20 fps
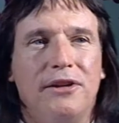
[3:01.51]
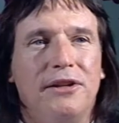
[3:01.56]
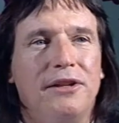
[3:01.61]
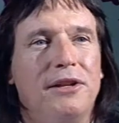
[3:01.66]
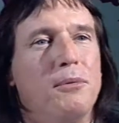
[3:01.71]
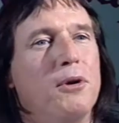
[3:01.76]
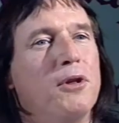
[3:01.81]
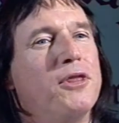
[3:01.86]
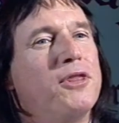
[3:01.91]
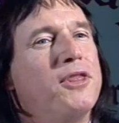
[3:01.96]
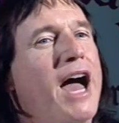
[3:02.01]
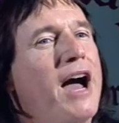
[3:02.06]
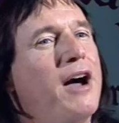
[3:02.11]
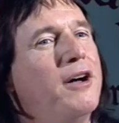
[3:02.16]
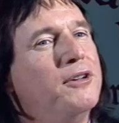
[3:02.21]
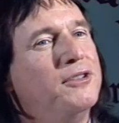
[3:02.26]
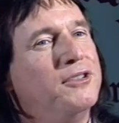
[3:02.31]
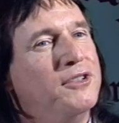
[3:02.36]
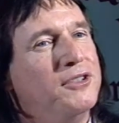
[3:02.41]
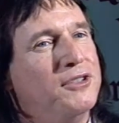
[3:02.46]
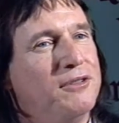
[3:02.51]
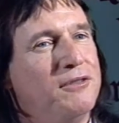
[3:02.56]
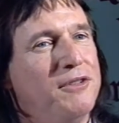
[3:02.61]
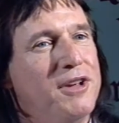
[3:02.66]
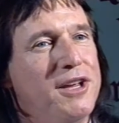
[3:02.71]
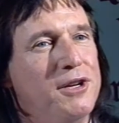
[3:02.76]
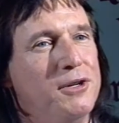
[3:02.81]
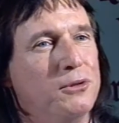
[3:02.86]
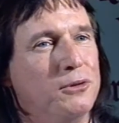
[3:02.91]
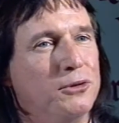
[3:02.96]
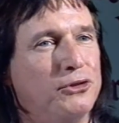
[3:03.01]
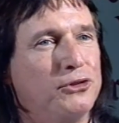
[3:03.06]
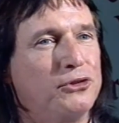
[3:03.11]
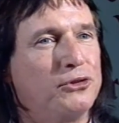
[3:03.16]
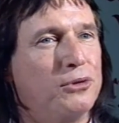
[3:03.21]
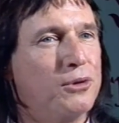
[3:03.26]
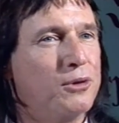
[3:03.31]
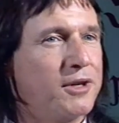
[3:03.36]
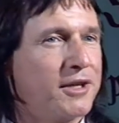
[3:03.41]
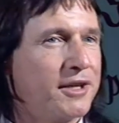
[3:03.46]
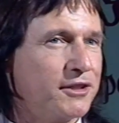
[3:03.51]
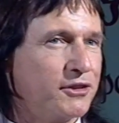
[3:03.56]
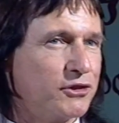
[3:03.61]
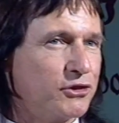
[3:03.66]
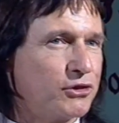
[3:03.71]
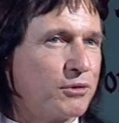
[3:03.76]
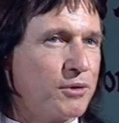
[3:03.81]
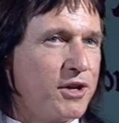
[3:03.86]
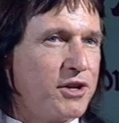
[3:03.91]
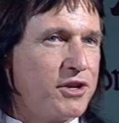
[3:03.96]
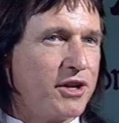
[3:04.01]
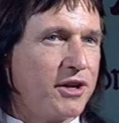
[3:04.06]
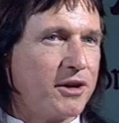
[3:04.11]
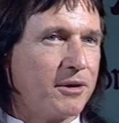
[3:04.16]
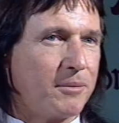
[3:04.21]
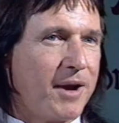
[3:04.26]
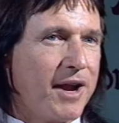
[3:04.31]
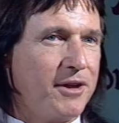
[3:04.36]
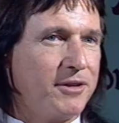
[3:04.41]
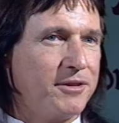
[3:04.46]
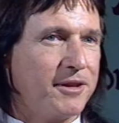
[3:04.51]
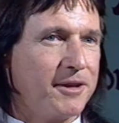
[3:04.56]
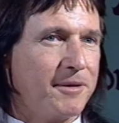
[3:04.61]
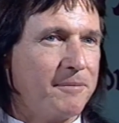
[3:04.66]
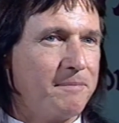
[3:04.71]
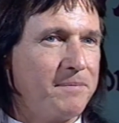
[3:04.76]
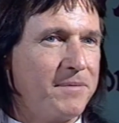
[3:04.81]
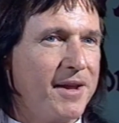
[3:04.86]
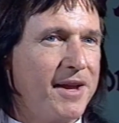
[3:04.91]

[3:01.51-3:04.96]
and there were thousands of eagles soaring and screeching around them.